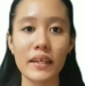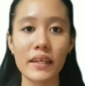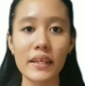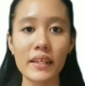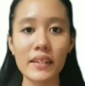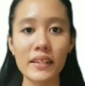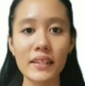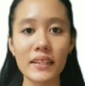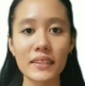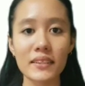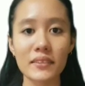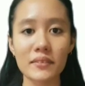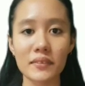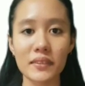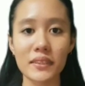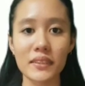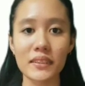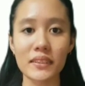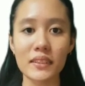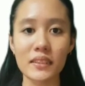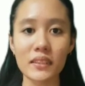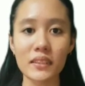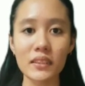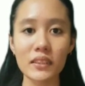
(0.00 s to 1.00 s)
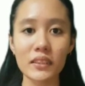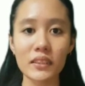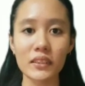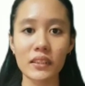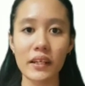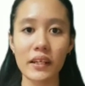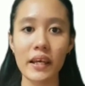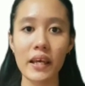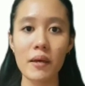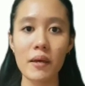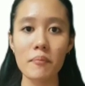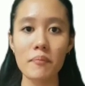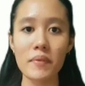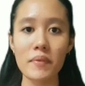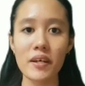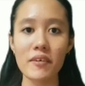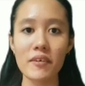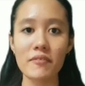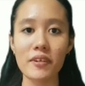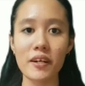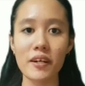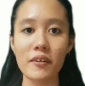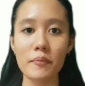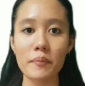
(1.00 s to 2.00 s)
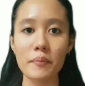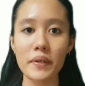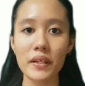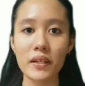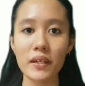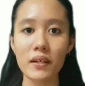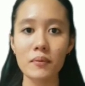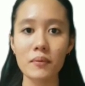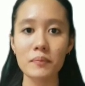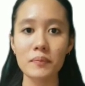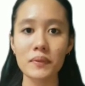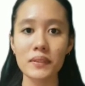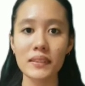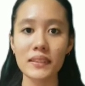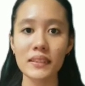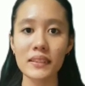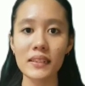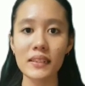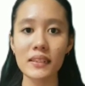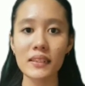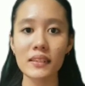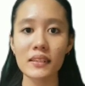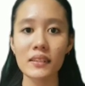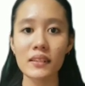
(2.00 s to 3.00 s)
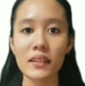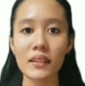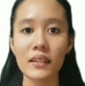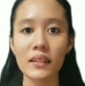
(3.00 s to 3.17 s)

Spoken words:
In this research, Hemp FRP composite